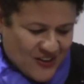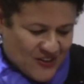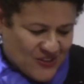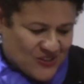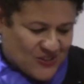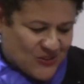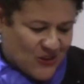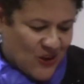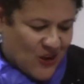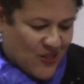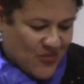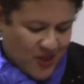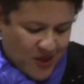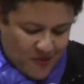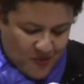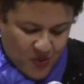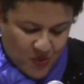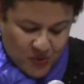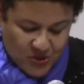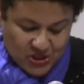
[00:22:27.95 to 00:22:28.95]
Saw
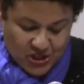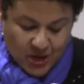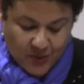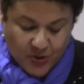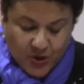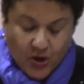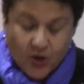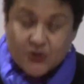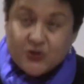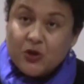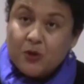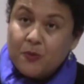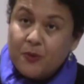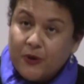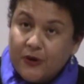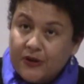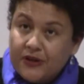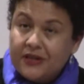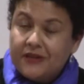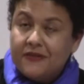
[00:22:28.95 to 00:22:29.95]
them, which I would also
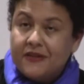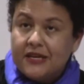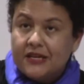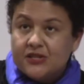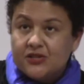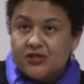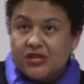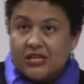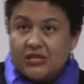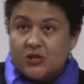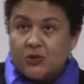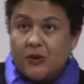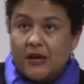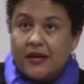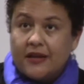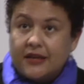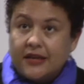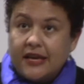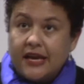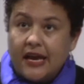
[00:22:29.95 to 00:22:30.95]
put in the
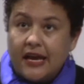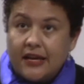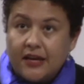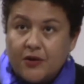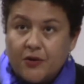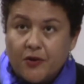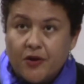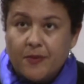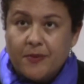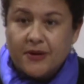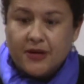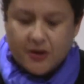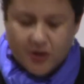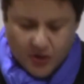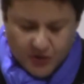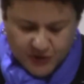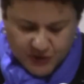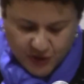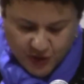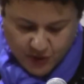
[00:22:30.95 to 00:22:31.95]
intertextuality category, but it
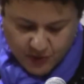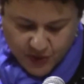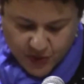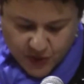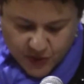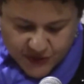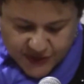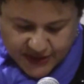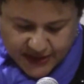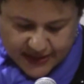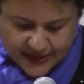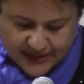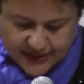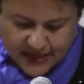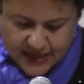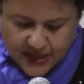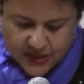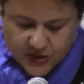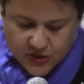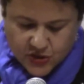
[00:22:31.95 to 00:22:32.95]
also moves us
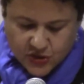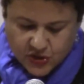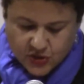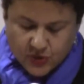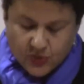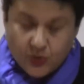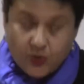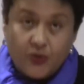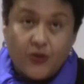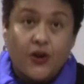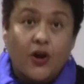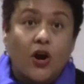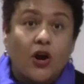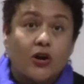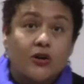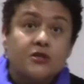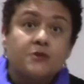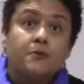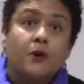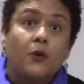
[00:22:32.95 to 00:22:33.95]
into the
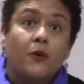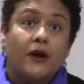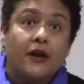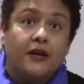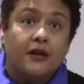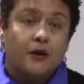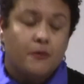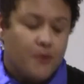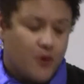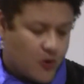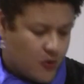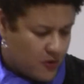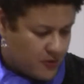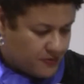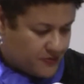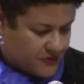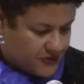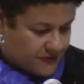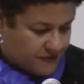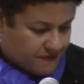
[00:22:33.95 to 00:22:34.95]
Ars Poetica
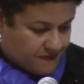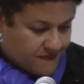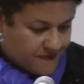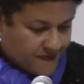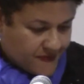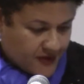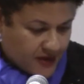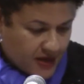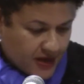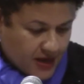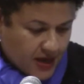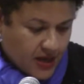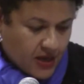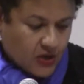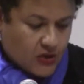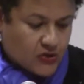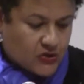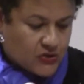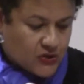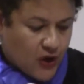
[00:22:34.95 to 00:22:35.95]
poems.
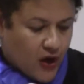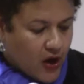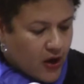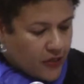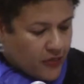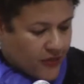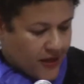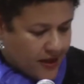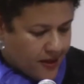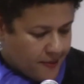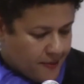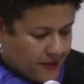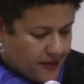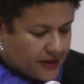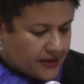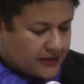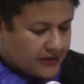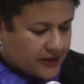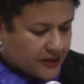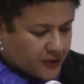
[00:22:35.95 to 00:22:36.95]
Saw them
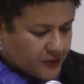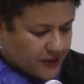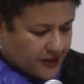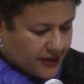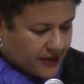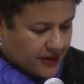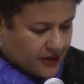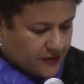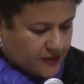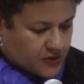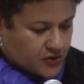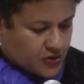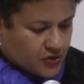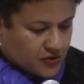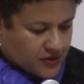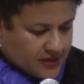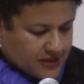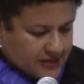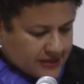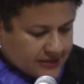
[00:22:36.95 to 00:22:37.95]
glittering in the
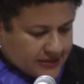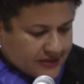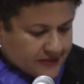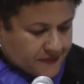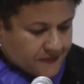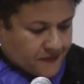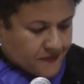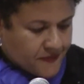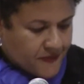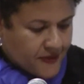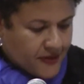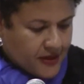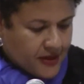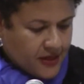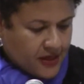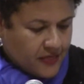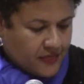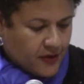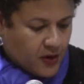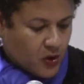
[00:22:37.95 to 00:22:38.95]
trees,
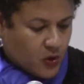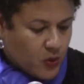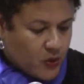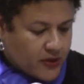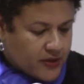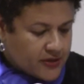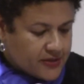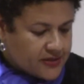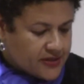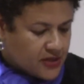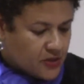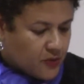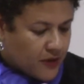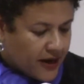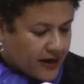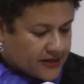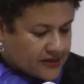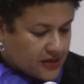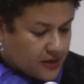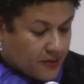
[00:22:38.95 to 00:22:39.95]
their quills
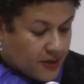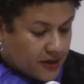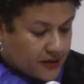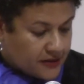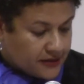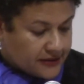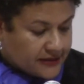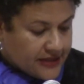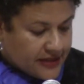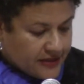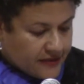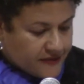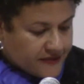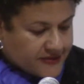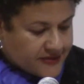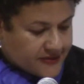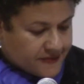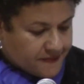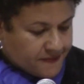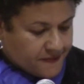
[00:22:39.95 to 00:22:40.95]
erect among the
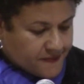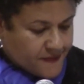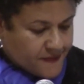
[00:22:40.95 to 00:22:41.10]
leaves,